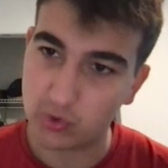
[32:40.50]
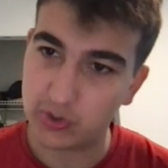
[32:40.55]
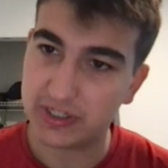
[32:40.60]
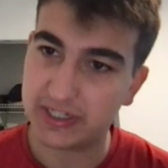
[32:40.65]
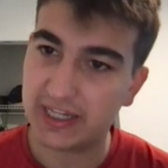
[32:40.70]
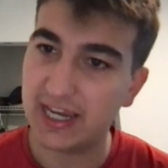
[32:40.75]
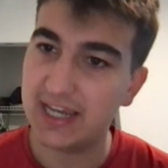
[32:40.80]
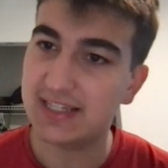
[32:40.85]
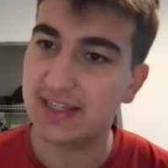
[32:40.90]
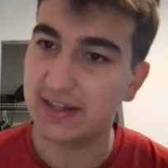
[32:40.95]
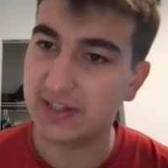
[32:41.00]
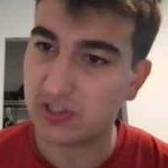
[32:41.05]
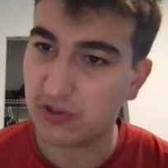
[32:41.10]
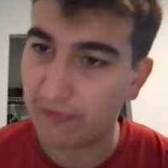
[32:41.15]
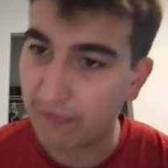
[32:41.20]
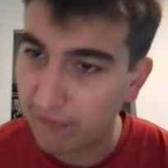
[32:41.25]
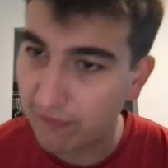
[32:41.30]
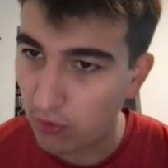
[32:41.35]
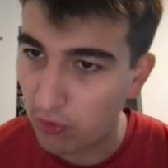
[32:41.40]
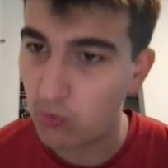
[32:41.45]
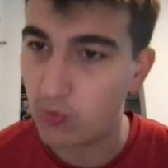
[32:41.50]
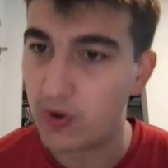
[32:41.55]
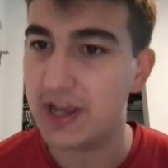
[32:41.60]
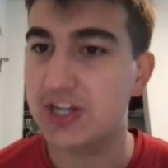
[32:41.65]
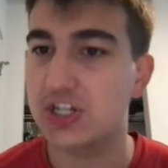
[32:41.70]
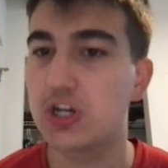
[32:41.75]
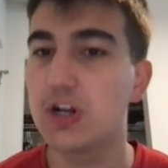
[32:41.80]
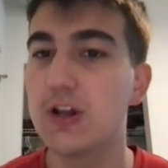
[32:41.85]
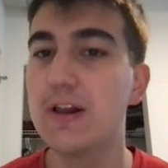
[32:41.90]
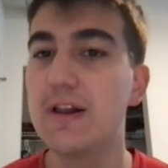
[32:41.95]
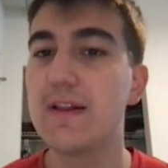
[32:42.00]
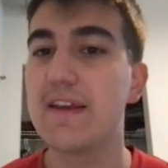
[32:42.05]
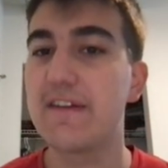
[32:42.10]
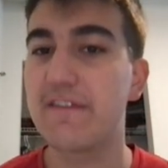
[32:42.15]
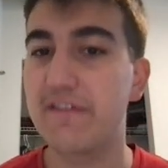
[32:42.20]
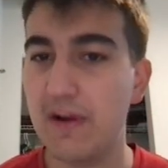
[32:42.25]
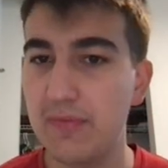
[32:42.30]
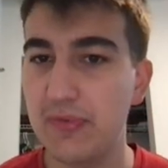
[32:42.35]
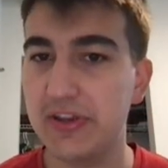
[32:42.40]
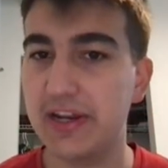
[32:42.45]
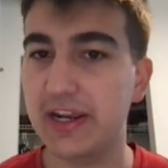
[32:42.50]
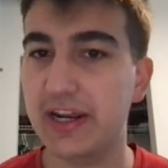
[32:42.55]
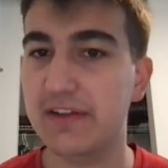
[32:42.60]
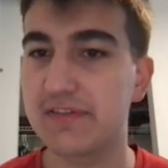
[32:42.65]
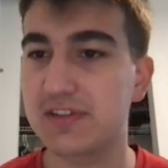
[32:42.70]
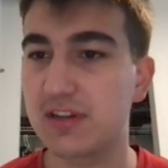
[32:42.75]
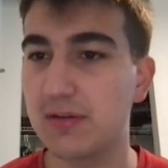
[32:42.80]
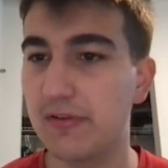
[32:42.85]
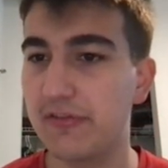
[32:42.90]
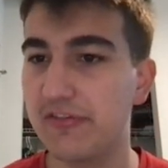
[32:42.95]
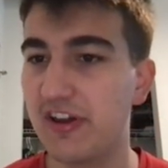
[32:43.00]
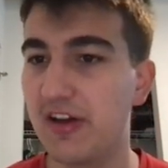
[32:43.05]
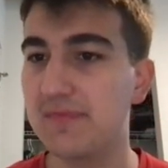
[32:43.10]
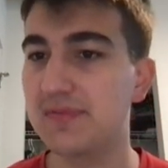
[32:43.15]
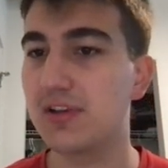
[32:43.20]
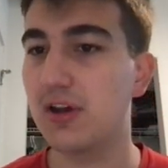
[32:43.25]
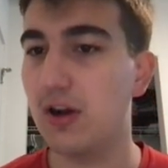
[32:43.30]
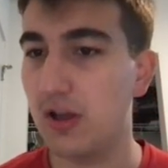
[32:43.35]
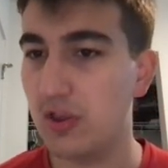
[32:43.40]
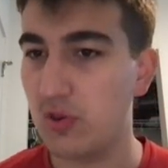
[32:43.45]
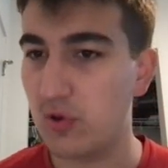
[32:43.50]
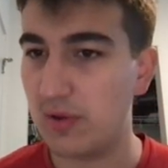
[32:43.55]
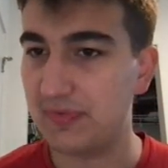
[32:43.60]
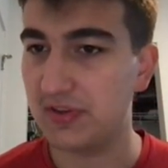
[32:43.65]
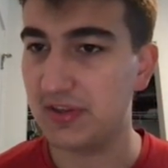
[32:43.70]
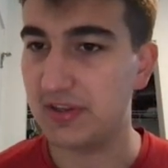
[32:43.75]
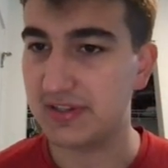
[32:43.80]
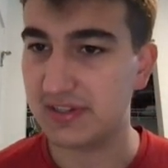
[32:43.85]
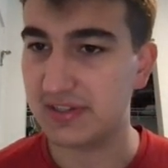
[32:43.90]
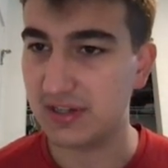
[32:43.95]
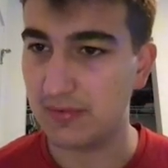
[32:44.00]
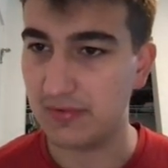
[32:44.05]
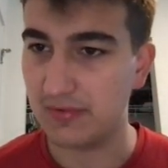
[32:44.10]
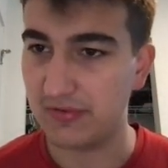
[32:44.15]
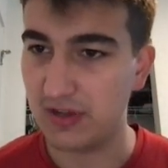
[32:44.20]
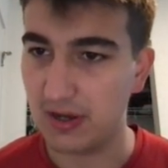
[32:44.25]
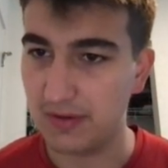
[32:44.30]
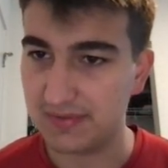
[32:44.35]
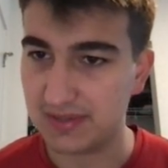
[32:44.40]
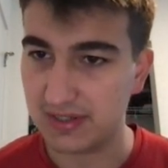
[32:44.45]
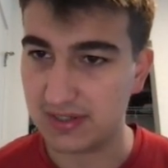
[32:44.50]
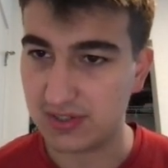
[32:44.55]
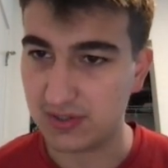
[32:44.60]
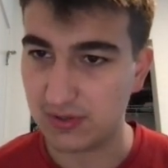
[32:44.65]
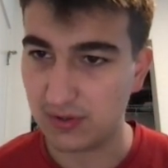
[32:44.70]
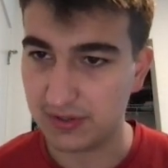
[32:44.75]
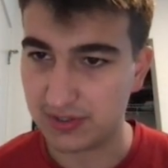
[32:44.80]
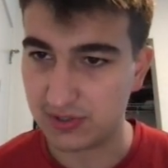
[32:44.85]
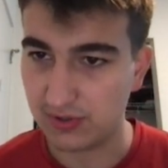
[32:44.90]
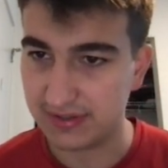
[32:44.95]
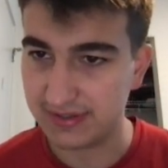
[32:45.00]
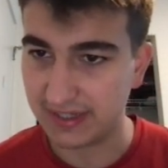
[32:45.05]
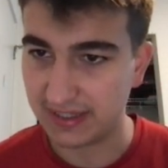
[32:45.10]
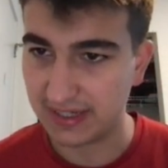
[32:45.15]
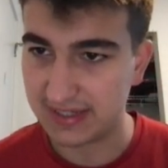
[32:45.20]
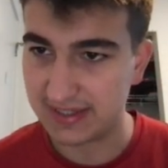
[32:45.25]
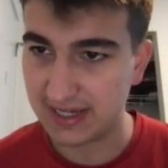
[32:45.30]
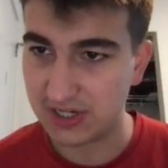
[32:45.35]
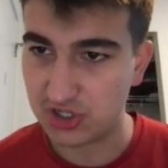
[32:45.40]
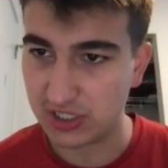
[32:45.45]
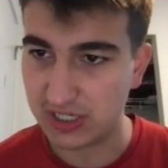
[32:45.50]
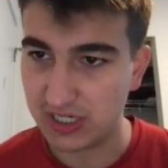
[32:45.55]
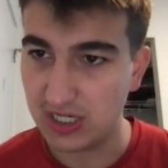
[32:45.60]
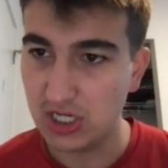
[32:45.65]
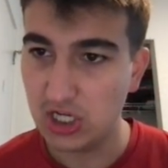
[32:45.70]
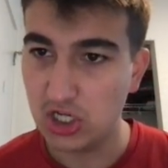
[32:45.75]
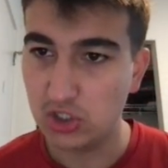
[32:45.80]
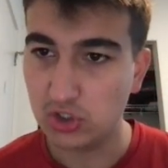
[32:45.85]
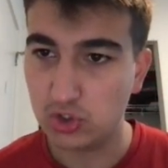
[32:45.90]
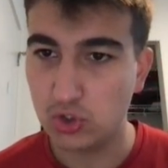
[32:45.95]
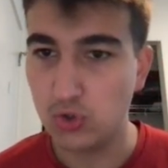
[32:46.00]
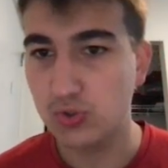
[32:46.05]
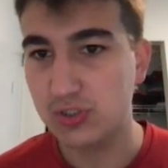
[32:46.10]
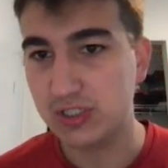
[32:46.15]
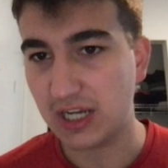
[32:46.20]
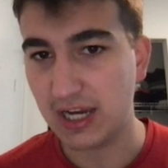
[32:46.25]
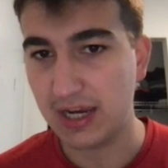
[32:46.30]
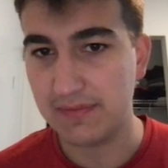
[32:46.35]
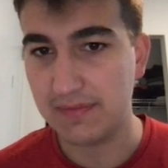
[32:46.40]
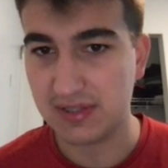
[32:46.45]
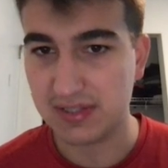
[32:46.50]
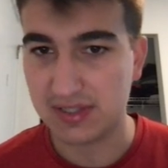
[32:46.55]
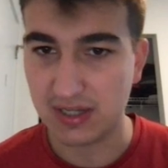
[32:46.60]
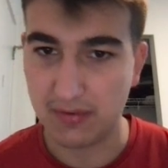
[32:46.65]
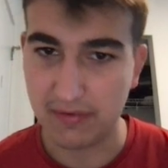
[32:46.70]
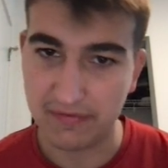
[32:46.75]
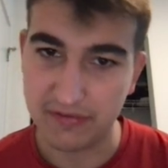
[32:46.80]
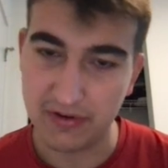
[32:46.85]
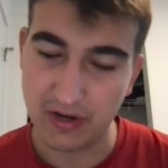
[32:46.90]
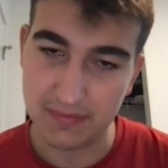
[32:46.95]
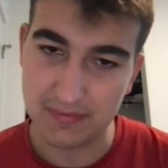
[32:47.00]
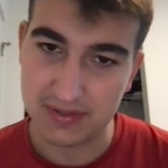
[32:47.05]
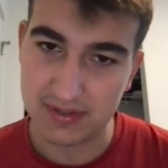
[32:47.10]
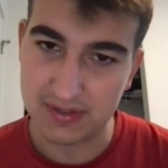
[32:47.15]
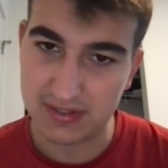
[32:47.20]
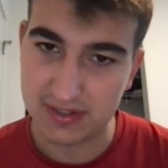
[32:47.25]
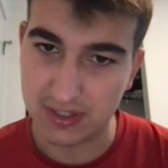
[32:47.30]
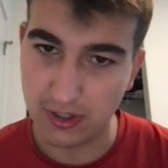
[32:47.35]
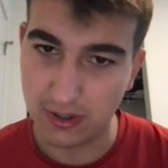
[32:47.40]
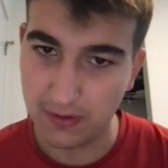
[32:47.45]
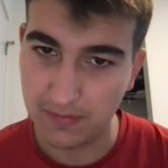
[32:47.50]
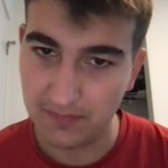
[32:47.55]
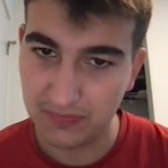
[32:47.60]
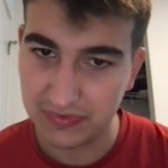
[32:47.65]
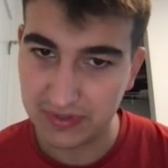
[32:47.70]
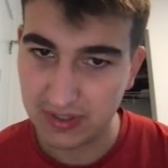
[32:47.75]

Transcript: case, it is the full range from the negative sum of nums all the way up to the sum of nums and so on. So it's essentially 2 times the sum of nums. So